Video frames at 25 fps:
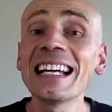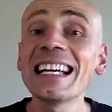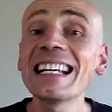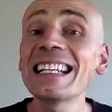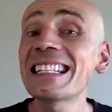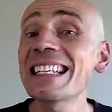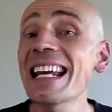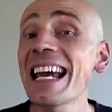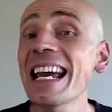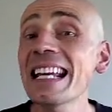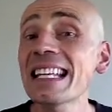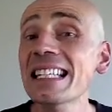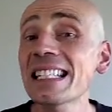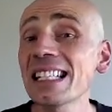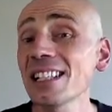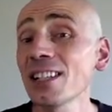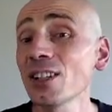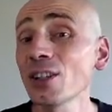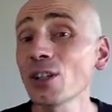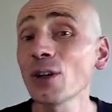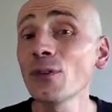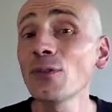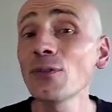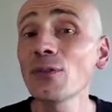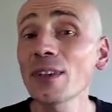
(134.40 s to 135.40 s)
It takes a
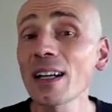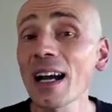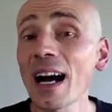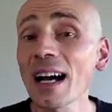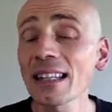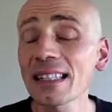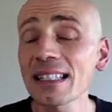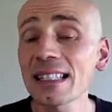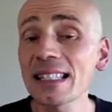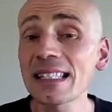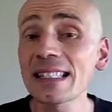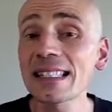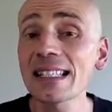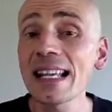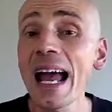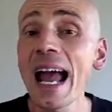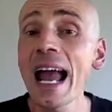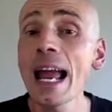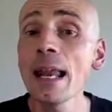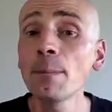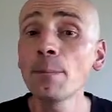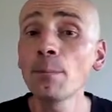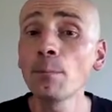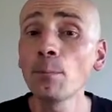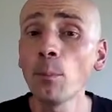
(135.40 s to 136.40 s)
lot of guts
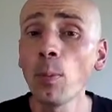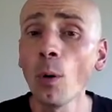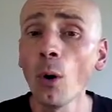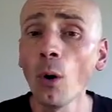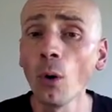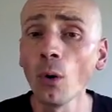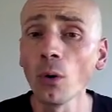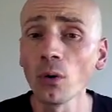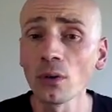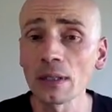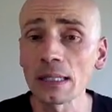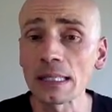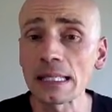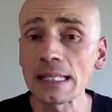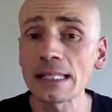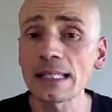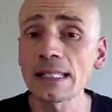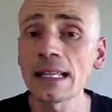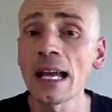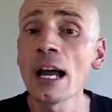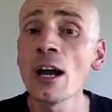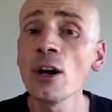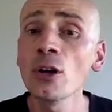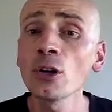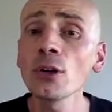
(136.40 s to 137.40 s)
and balls
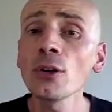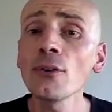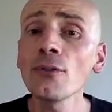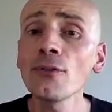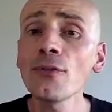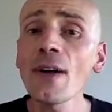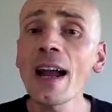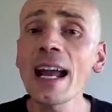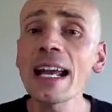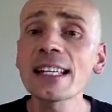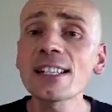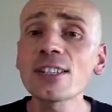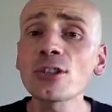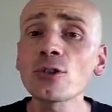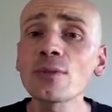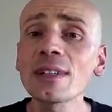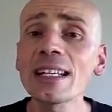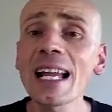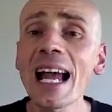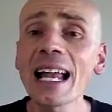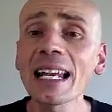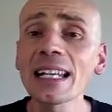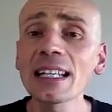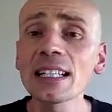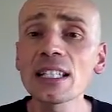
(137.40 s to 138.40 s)
to face
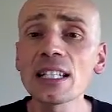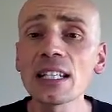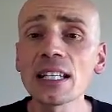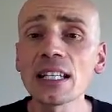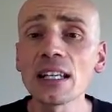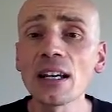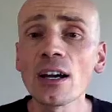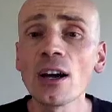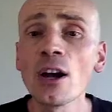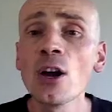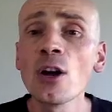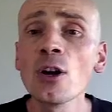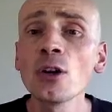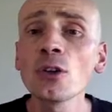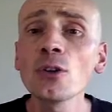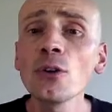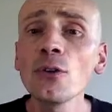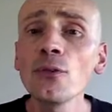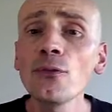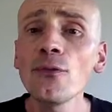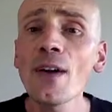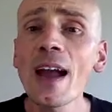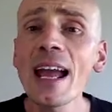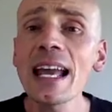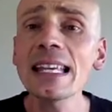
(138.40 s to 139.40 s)
reality,
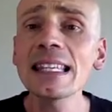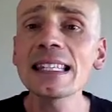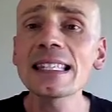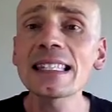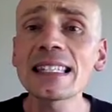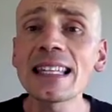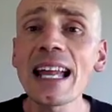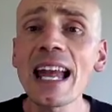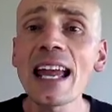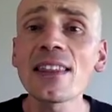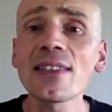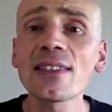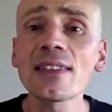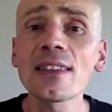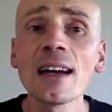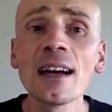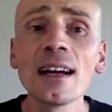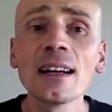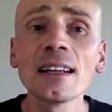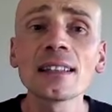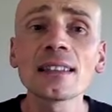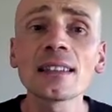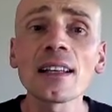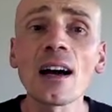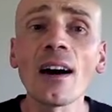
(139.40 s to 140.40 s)
to face death,
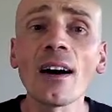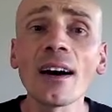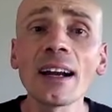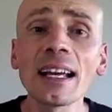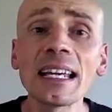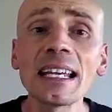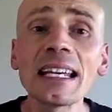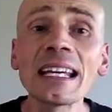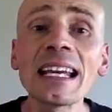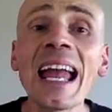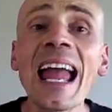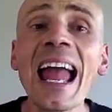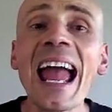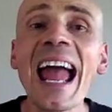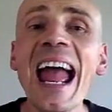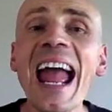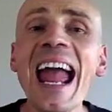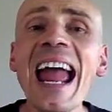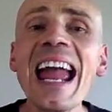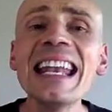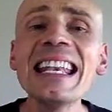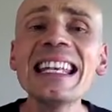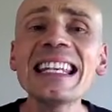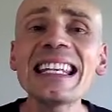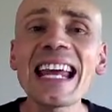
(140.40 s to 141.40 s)
dying,
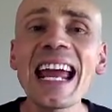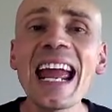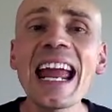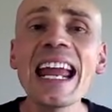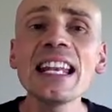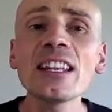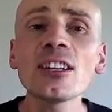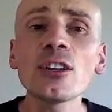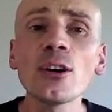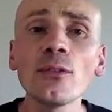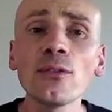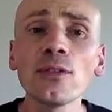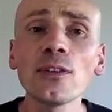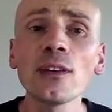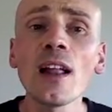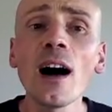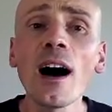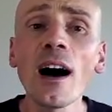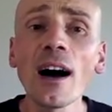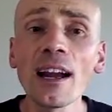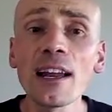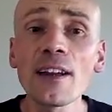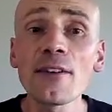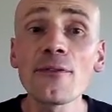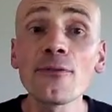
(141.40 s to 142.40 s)
and end of
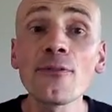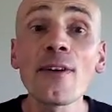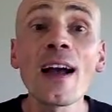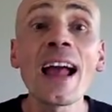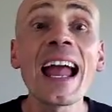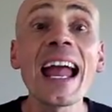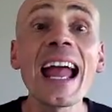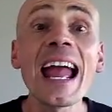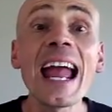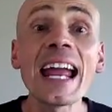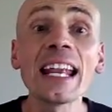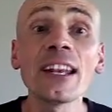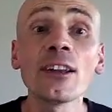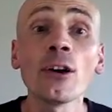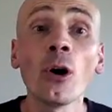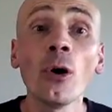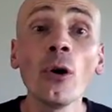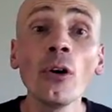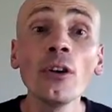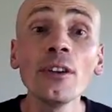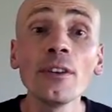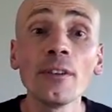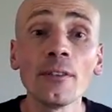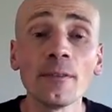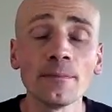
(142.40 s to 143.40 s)
life head
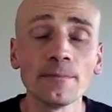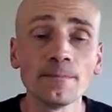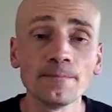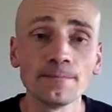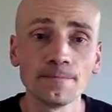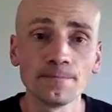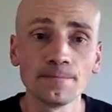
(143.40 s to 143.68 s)
on.